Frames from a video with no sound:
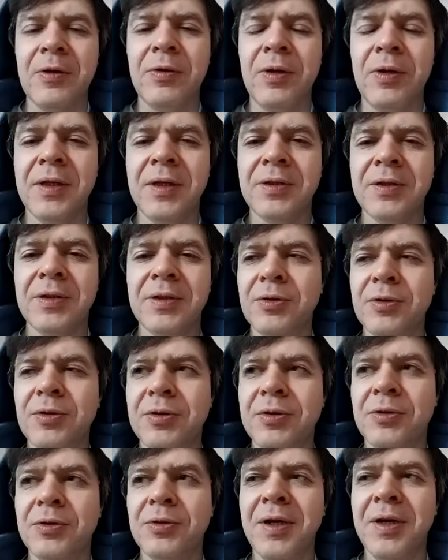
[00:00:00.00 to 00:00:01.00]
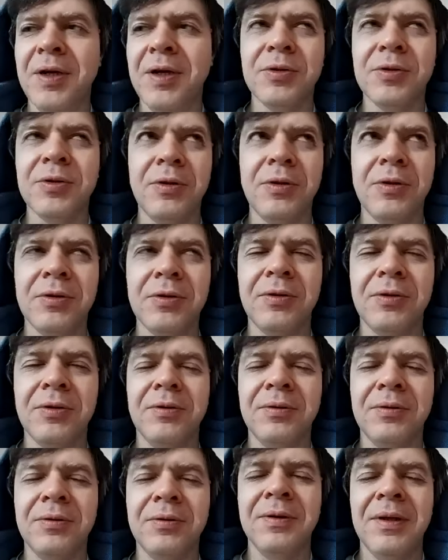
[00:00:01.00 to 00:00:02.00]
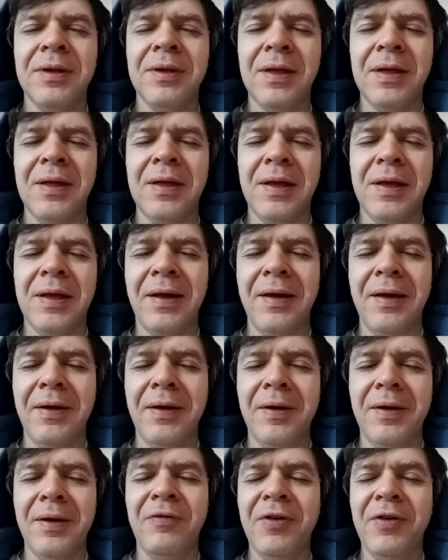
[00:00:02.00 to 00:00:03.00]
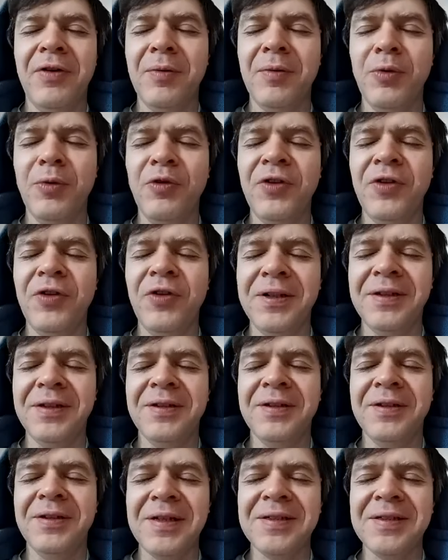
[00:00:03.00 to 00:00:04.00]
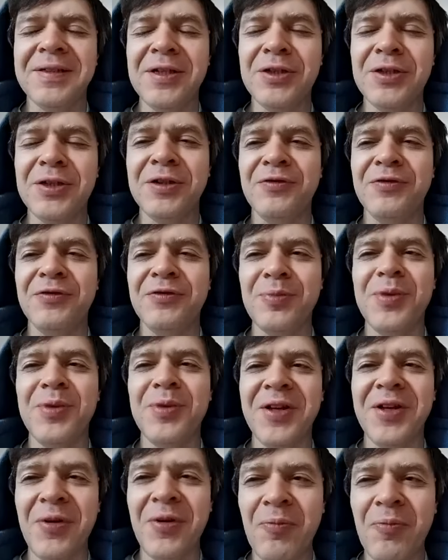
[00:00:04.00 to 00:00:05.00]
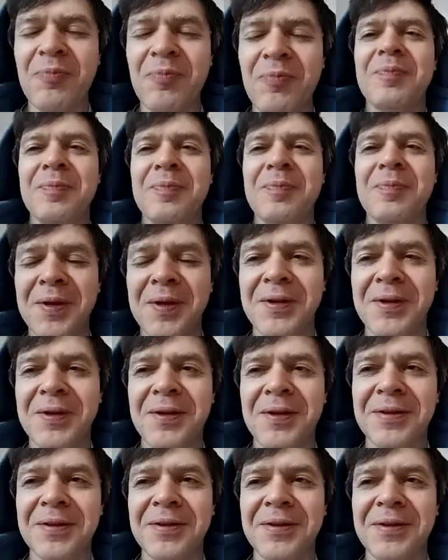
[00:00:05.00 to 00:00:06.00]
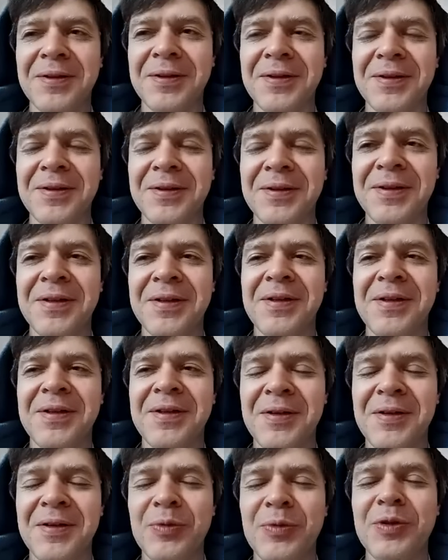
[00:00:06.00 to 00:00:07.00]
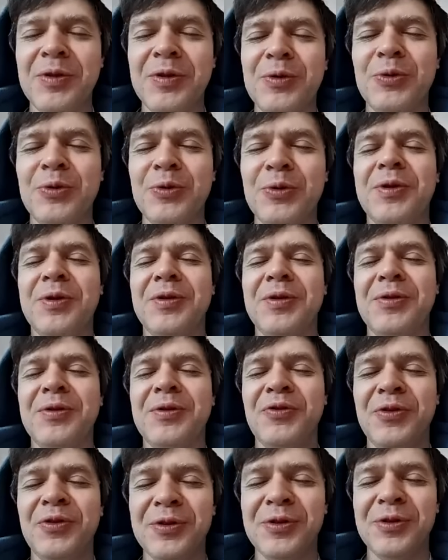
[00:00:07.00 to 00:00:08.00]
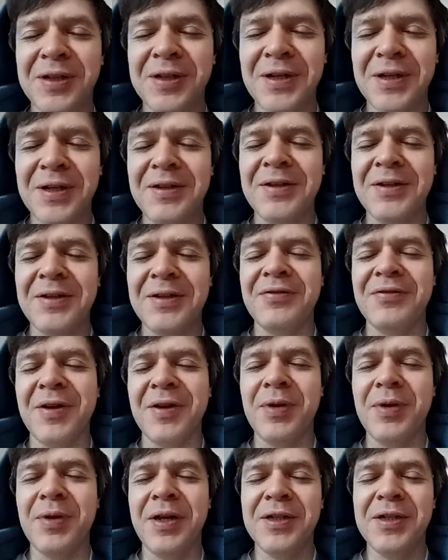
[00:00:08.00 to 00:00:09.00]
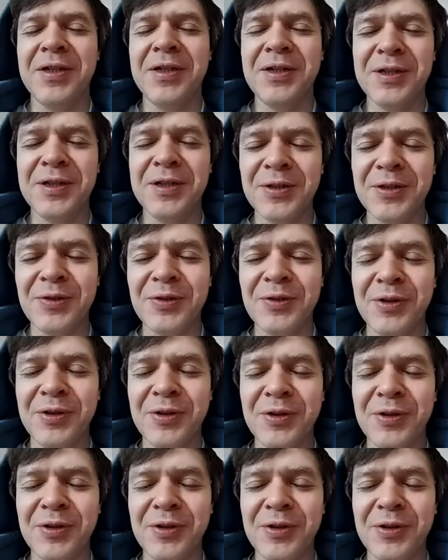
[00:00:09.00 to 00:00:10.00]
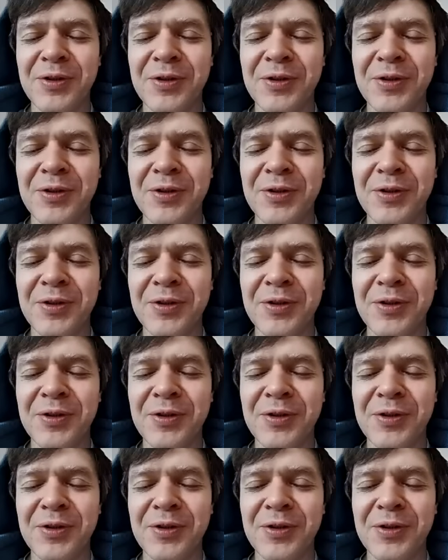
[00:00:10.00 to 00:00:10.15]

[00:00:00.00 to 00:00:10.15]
you, Lance. Today was also a very moving session for me. And when you said the vibrations of the